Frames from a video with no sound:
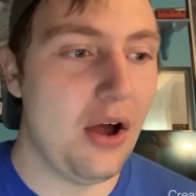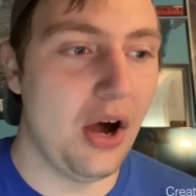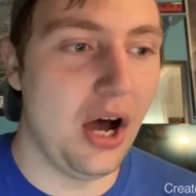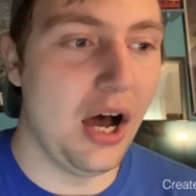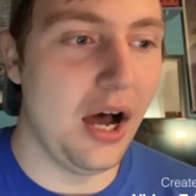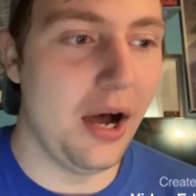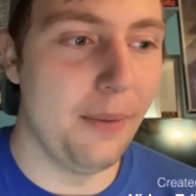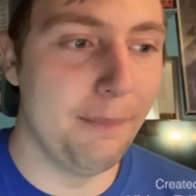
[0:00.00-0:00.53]

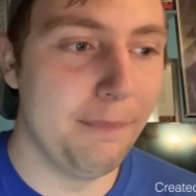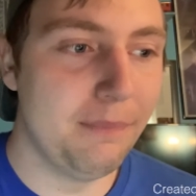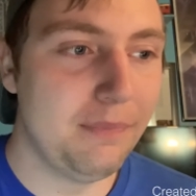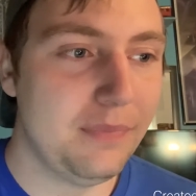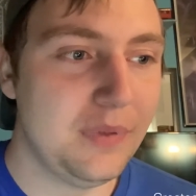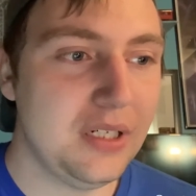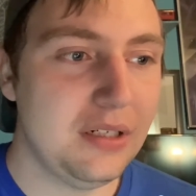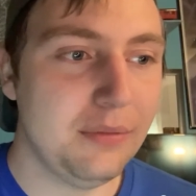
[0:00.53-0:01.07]

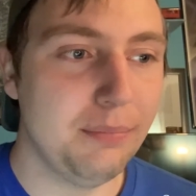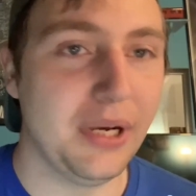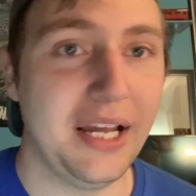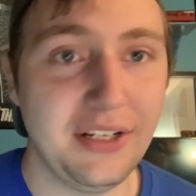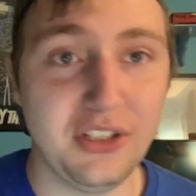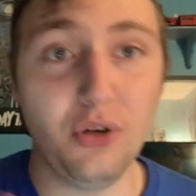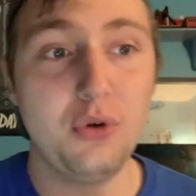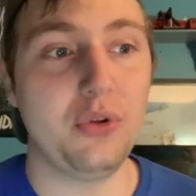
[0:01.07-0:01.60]
But I
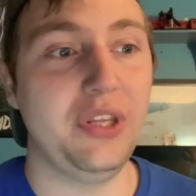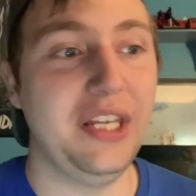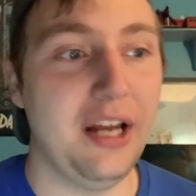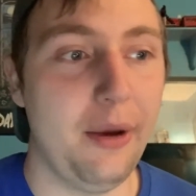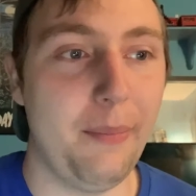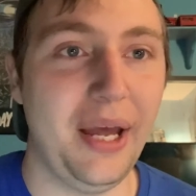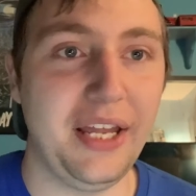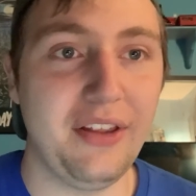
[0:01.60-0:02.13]
had to go clean
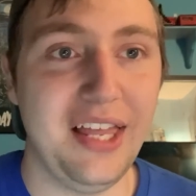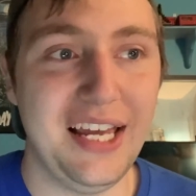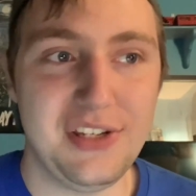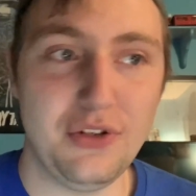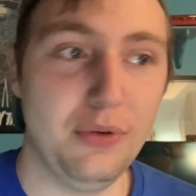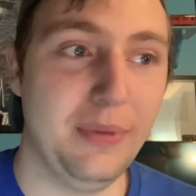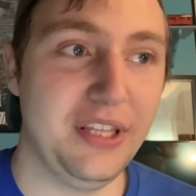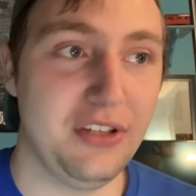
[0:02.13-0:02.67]
out my
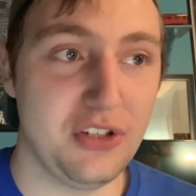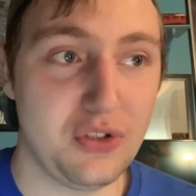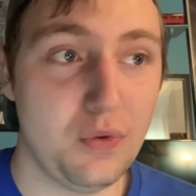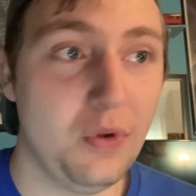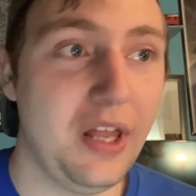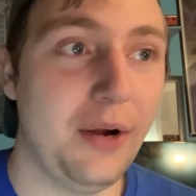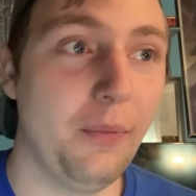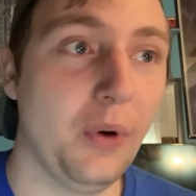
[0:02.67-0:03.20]
classroom at the
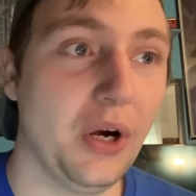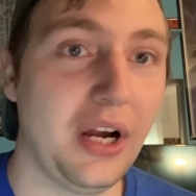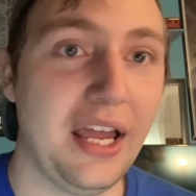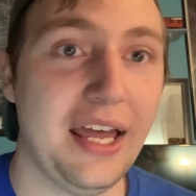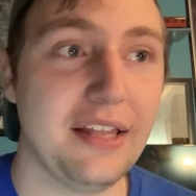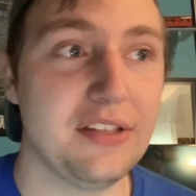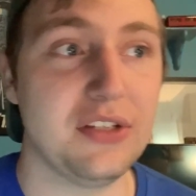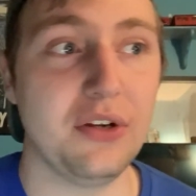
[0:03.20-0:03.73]
school I work
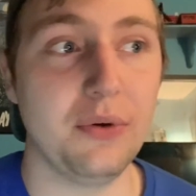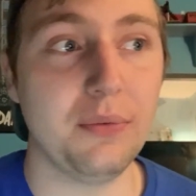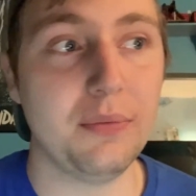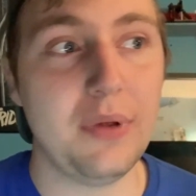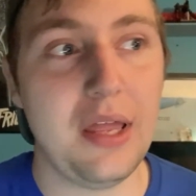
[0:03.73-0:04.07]
at, so...